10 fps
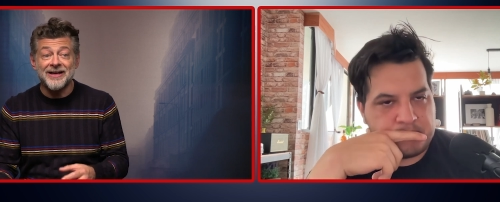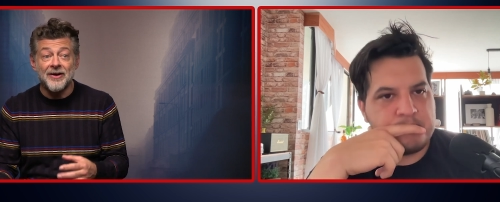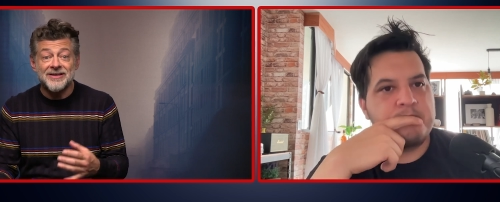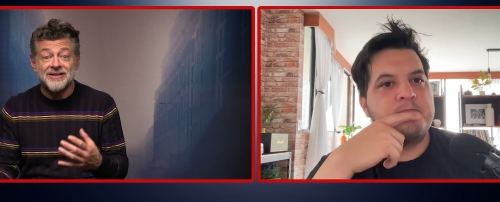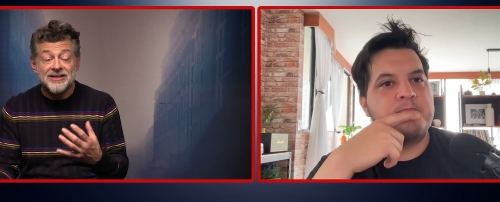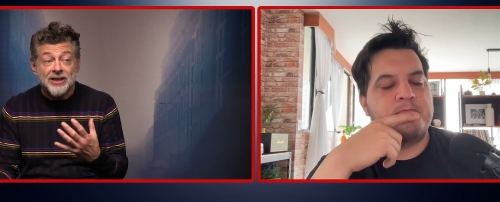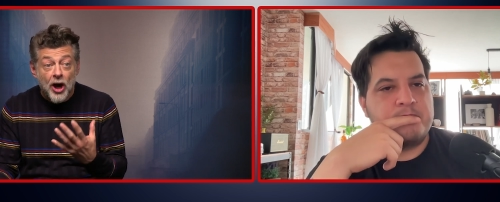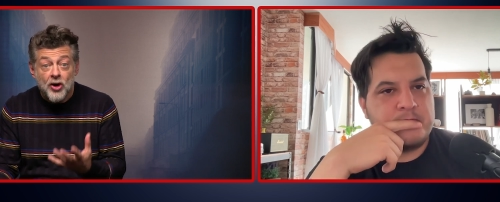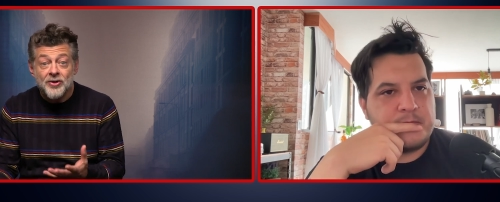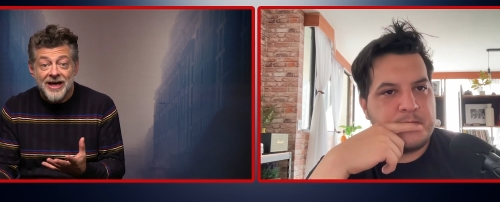Speaker 1: you know is
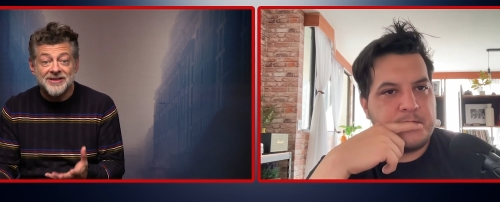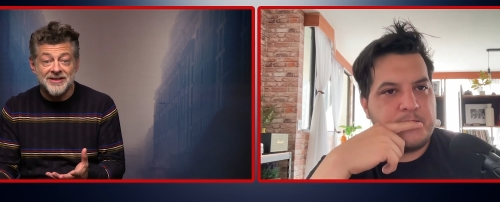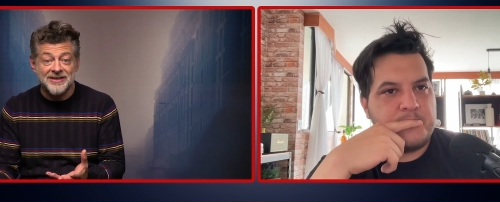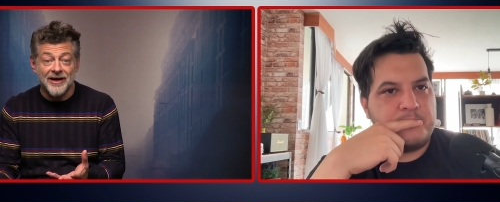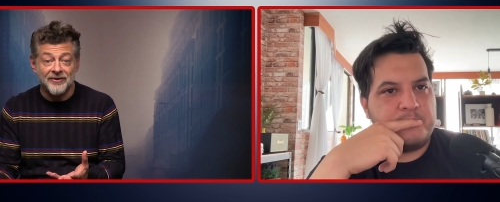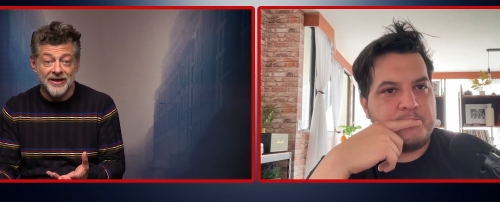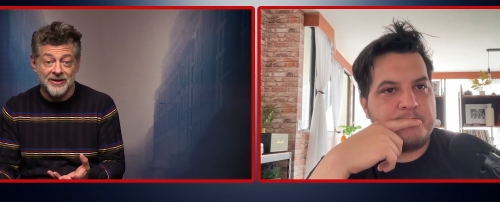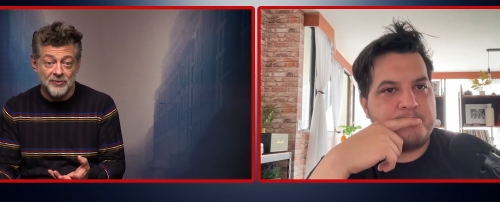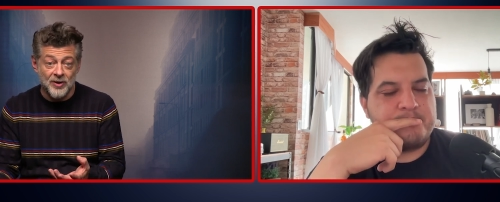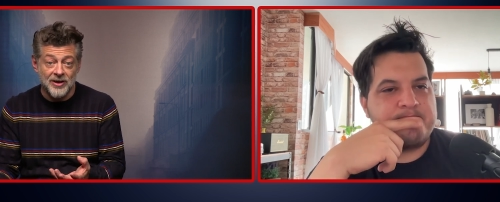so necessary
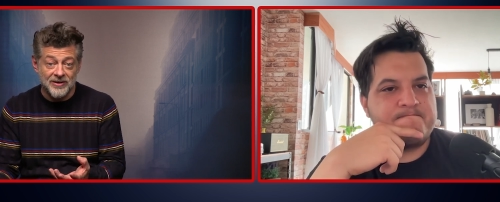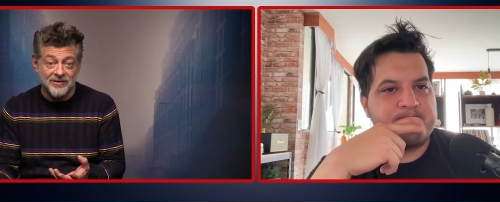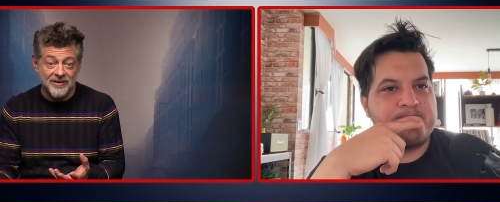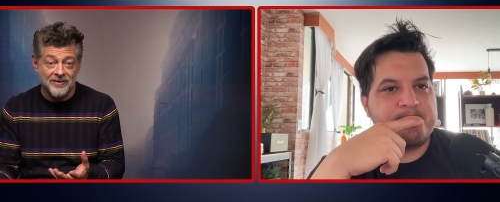in the world.